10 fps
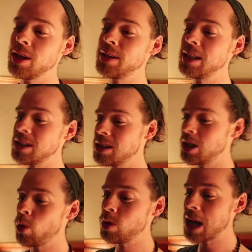on this,
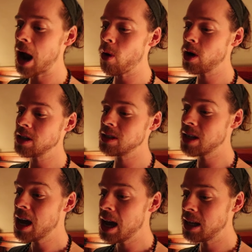no doubt, because
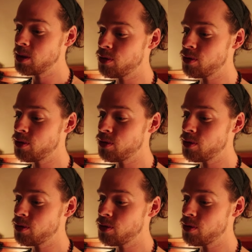it's